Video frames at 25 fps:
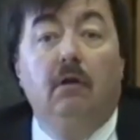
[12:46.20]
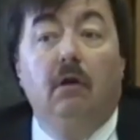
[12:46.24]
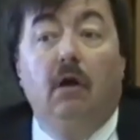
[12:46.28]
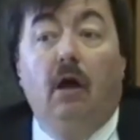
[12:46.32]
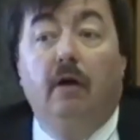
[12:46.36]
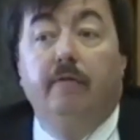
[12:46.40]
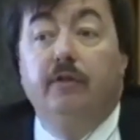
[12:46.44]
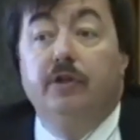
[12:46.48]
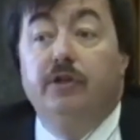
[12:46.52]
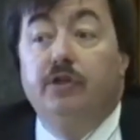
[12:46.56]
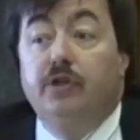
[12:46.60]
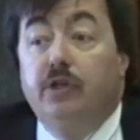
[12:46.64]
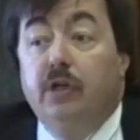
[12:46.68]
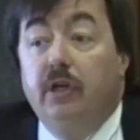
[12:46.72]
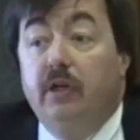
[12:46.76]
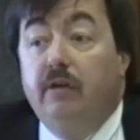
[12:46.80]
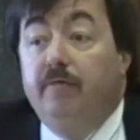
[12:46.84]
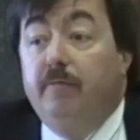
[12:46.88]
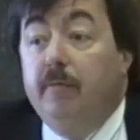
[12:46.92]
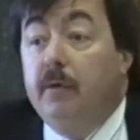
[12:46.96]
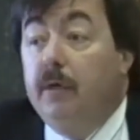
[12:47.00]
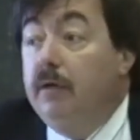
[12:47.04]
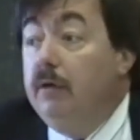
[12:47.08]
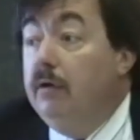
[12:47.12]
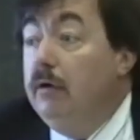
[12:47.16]
of
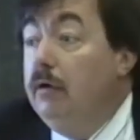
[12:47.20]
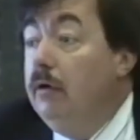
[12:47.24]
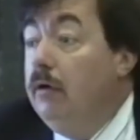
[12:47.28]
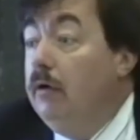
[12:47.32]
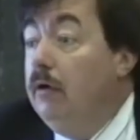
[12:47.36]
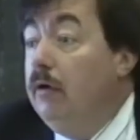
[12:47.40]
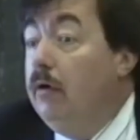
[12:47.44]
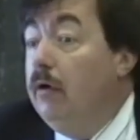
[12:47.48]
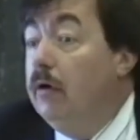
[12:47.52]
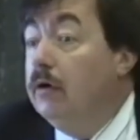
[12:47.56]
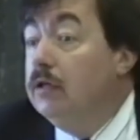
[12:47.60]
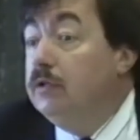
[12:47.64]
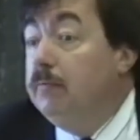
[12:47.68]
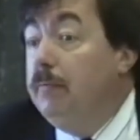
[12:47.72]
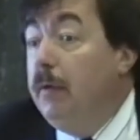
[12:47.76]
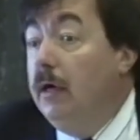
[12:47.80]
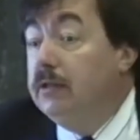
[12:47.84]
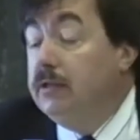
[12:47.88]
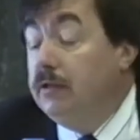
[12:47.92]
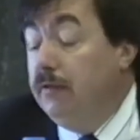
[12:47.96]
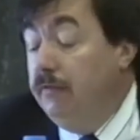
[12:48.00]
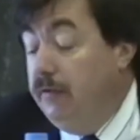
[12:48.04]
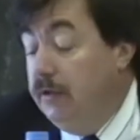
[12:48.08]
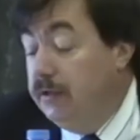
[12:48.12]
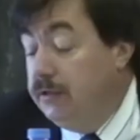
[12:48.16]
achievement or
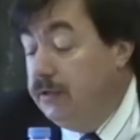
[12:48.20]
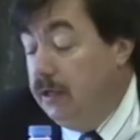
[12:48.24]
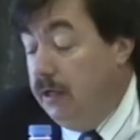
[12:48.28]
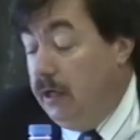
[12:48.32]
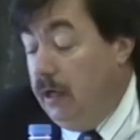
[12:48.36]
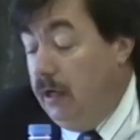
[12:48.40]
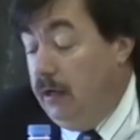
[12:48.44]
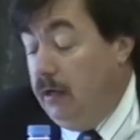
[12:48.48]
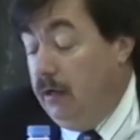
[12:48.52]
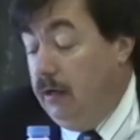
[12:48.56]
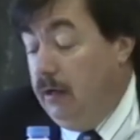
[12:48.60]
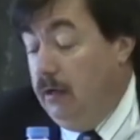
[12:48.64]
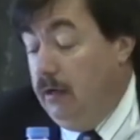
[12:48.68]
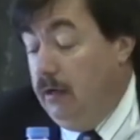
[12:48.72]
specificity.